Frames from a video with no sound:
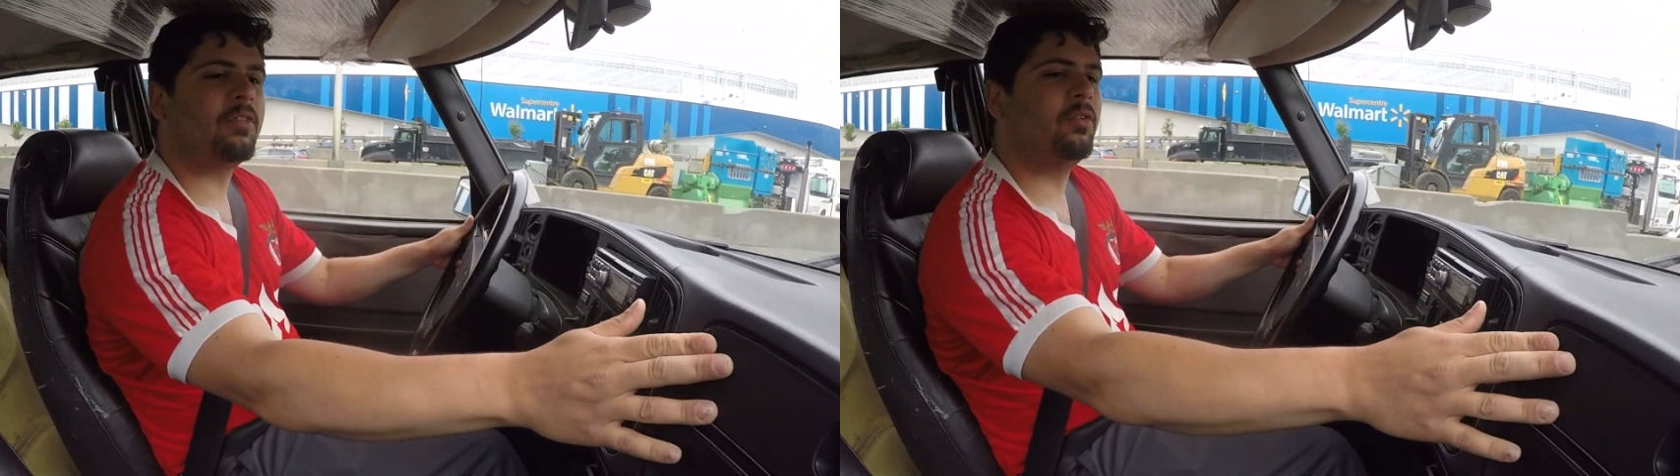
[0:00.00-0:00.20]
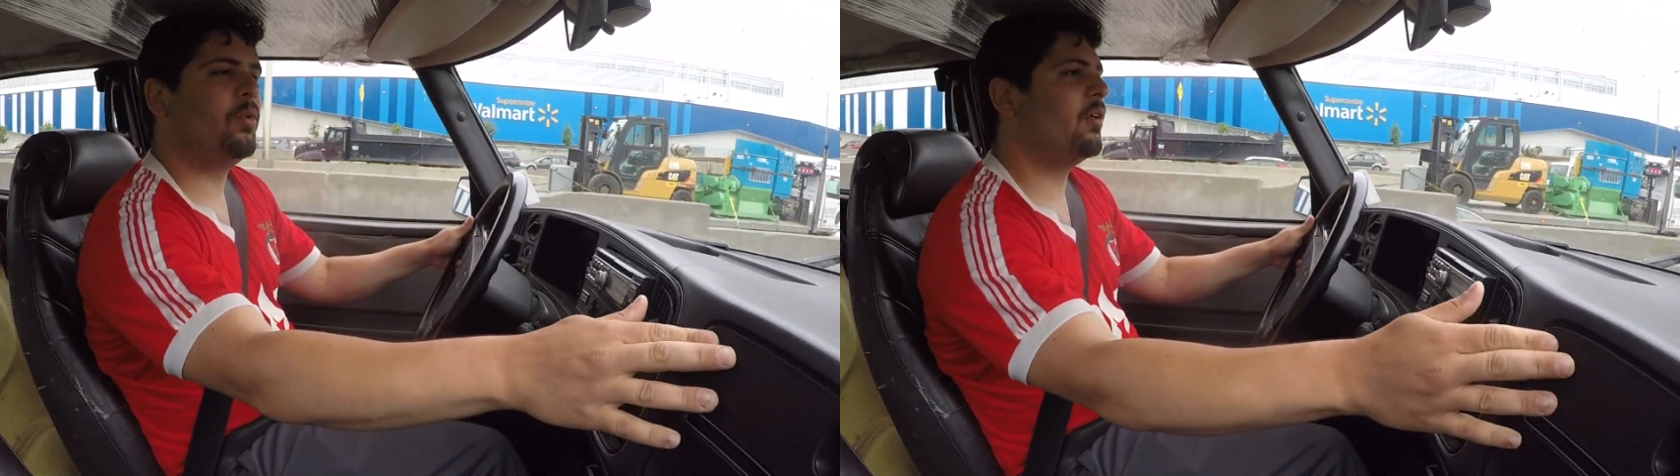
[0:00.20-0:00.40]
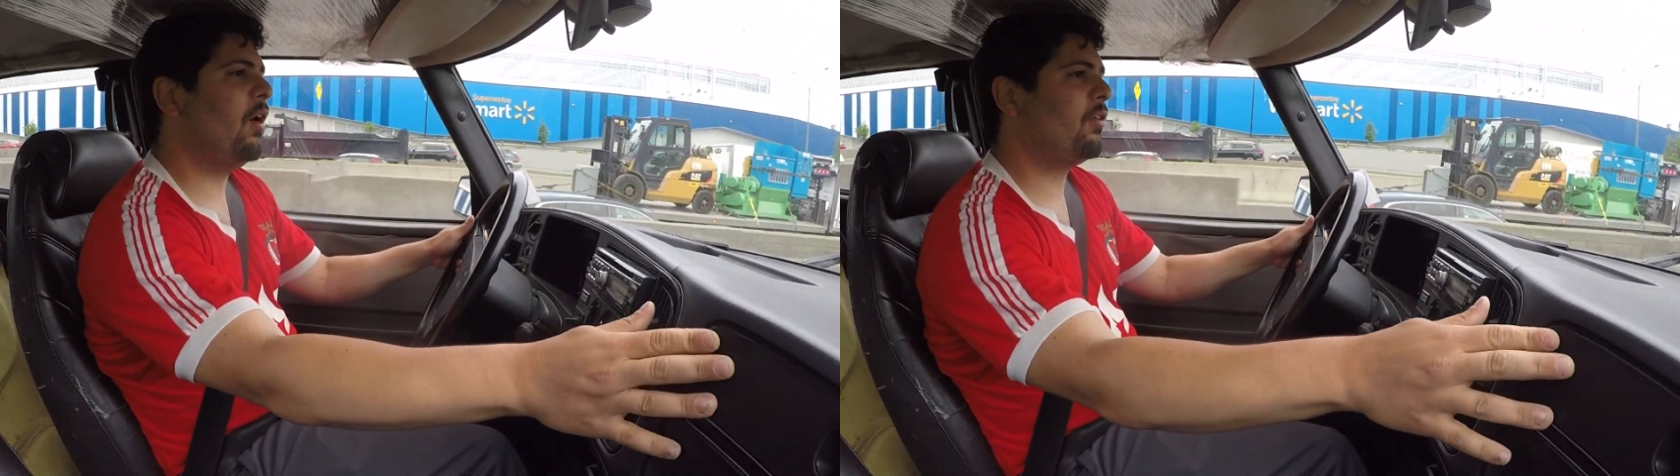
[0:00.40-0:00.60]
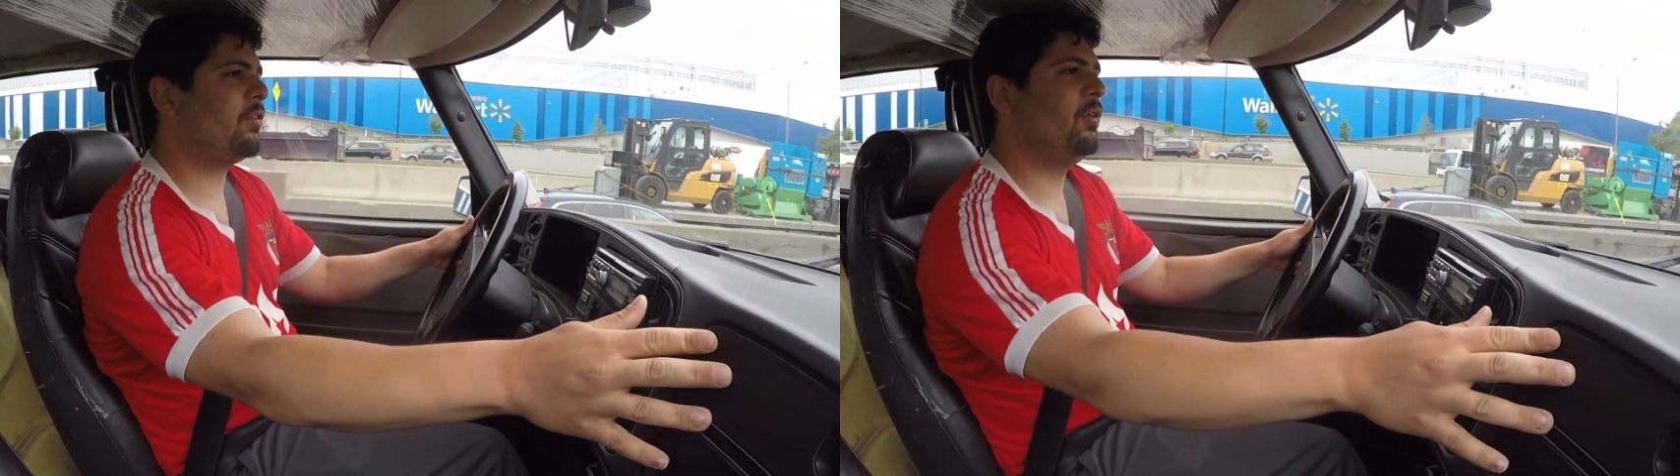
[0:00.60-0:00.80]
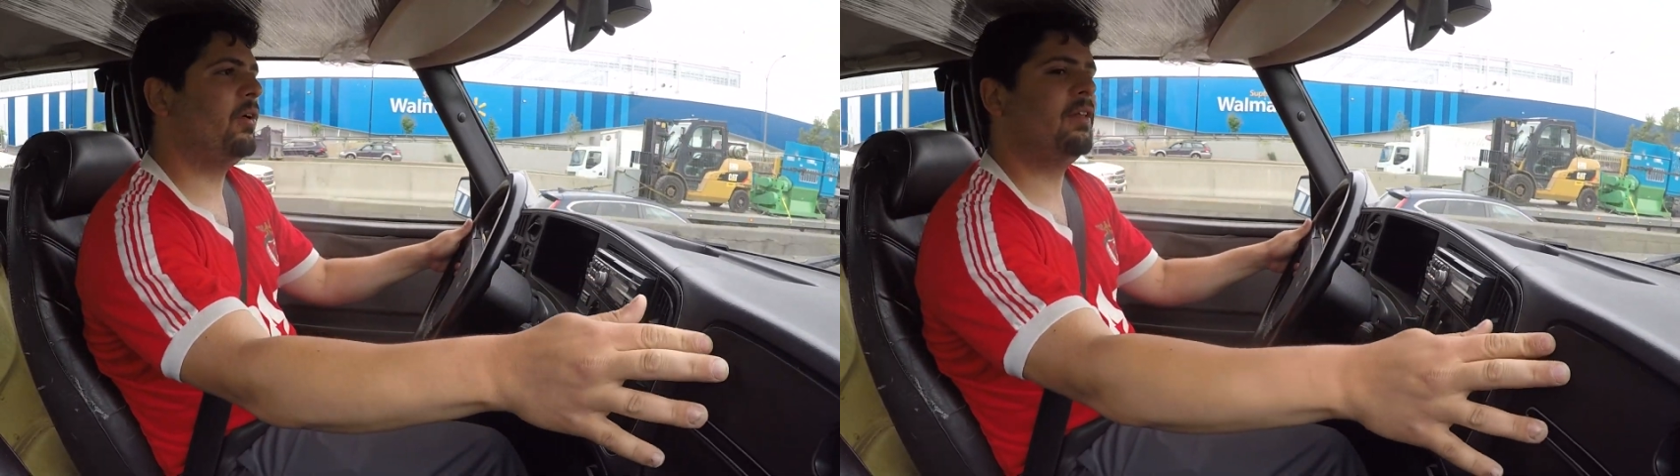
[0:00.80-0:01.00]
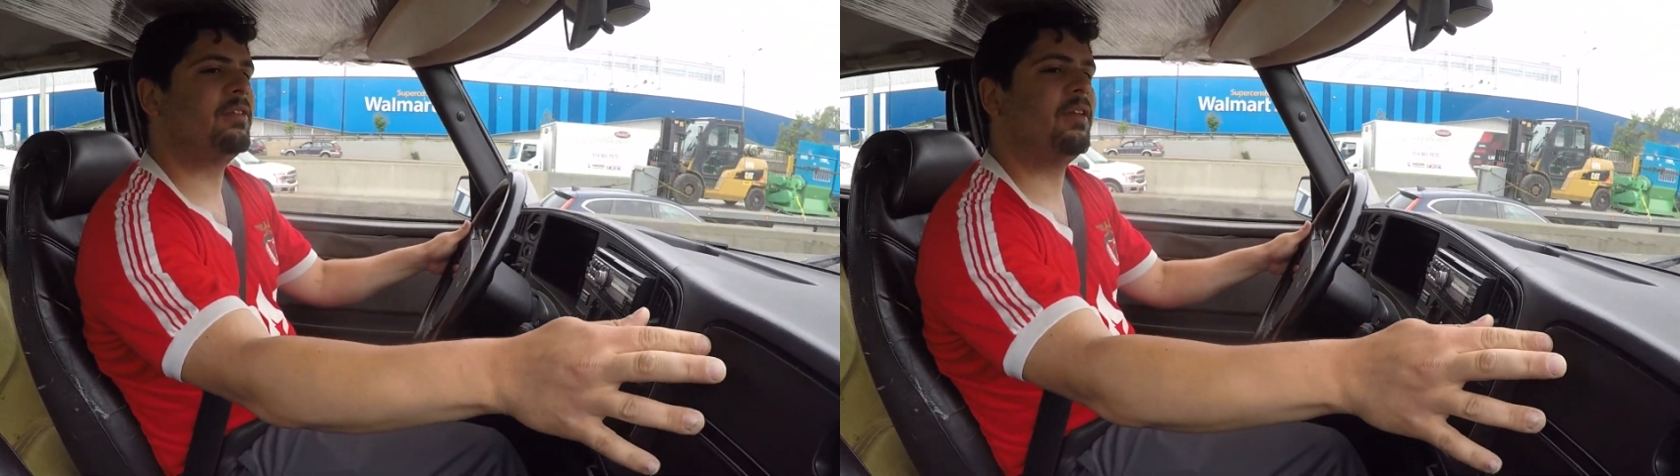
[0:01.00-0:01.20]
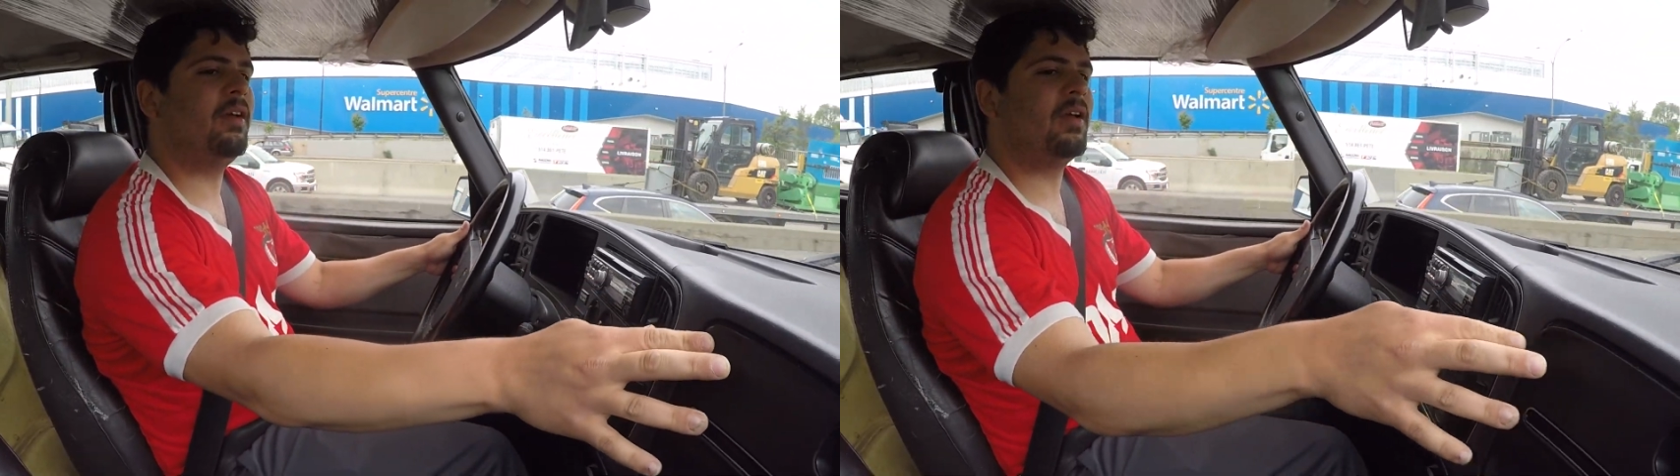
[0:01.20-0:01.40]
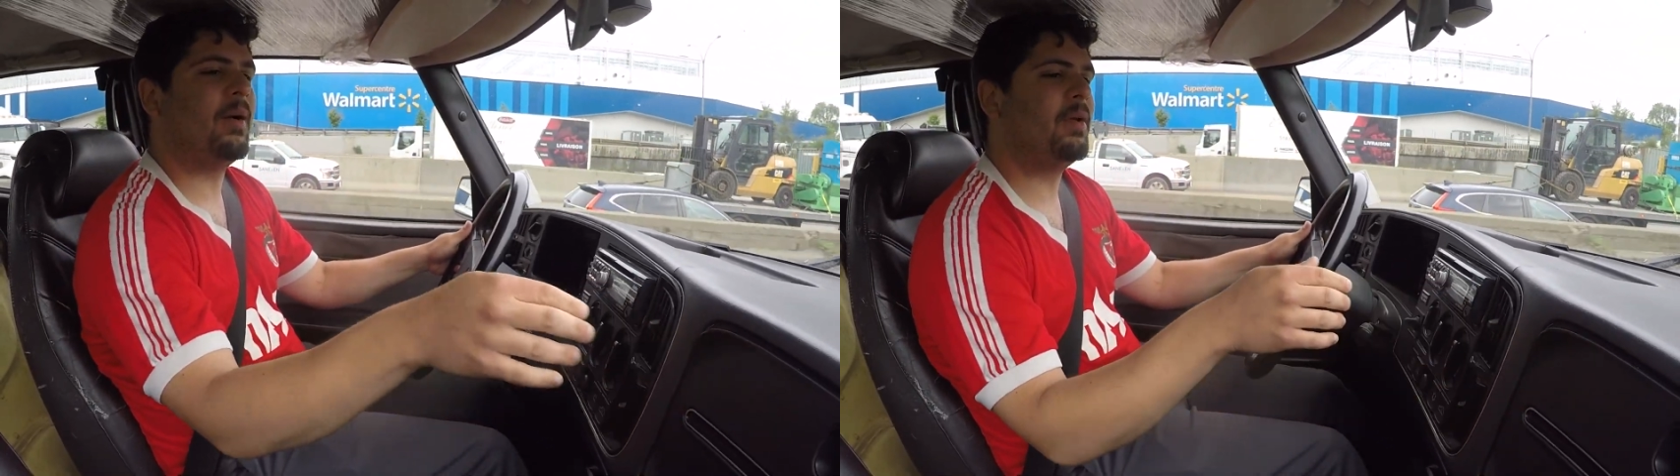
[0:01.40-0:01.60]
door also is
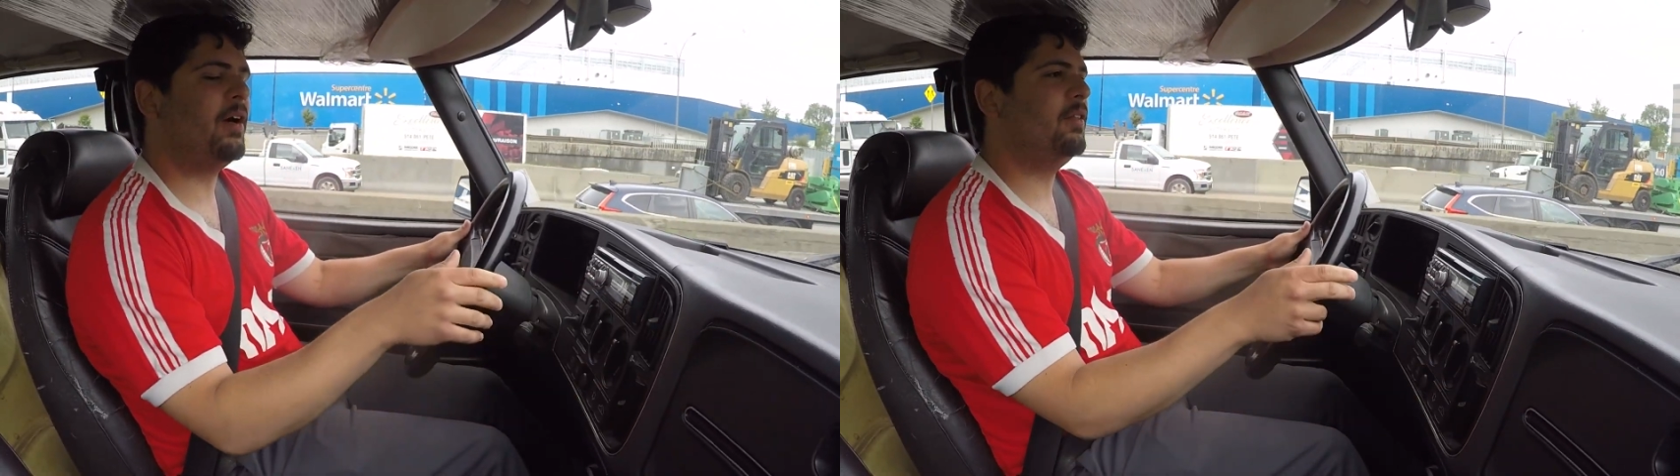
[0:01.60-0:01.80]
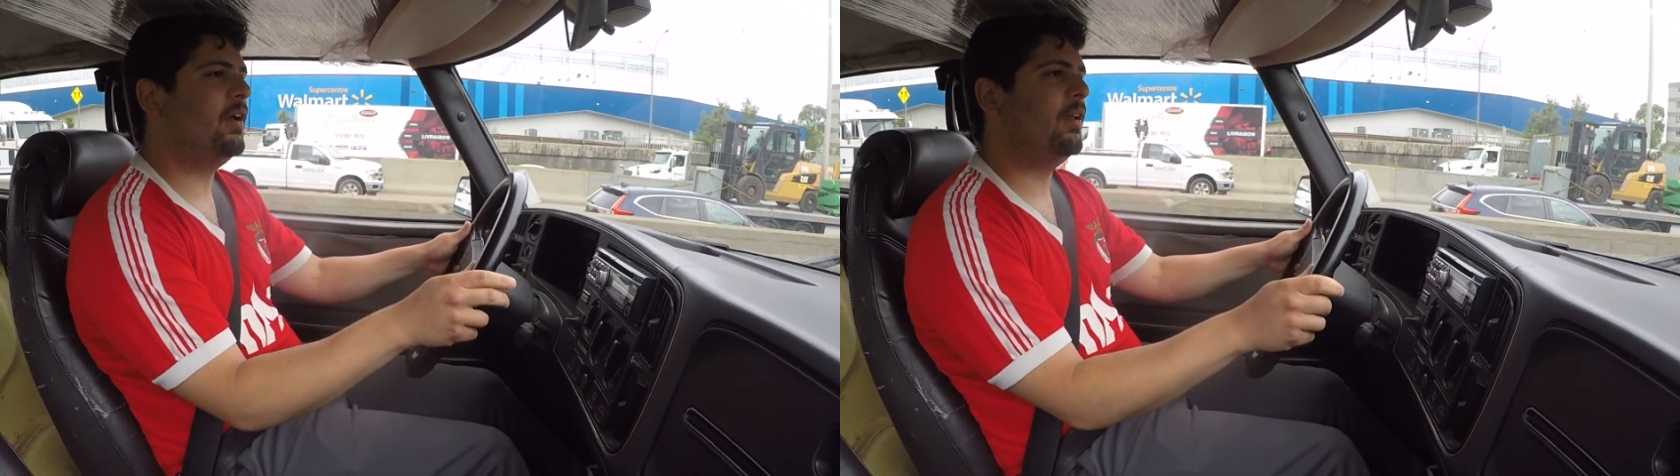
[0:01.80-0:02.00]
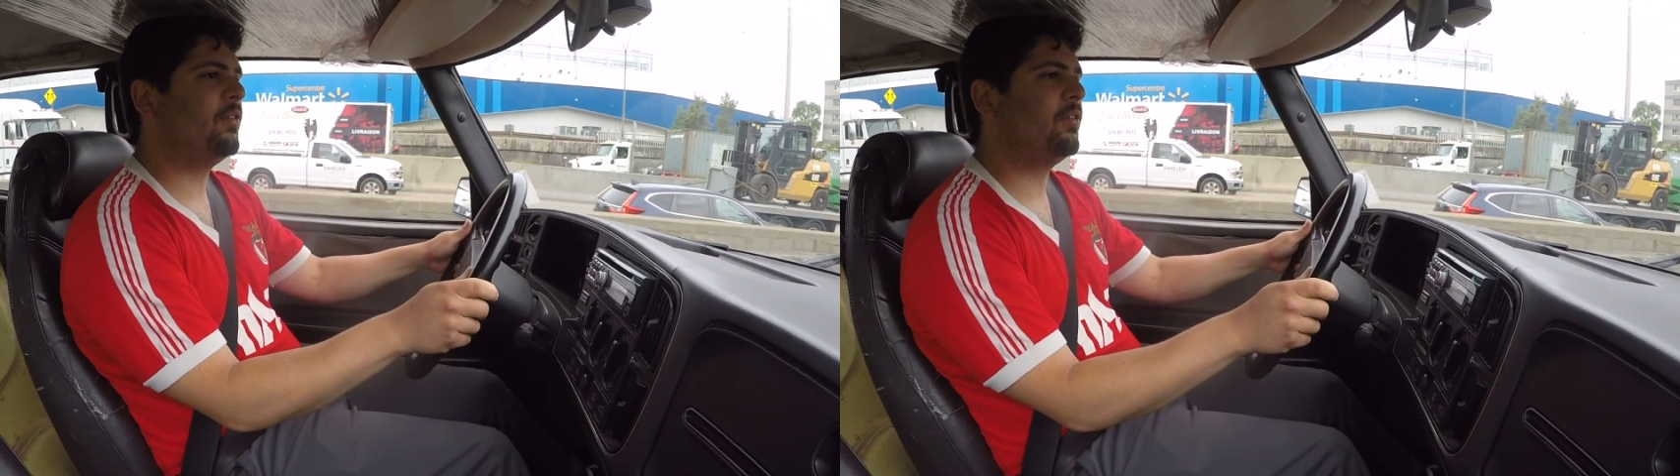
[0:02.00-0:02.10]
becoming undone.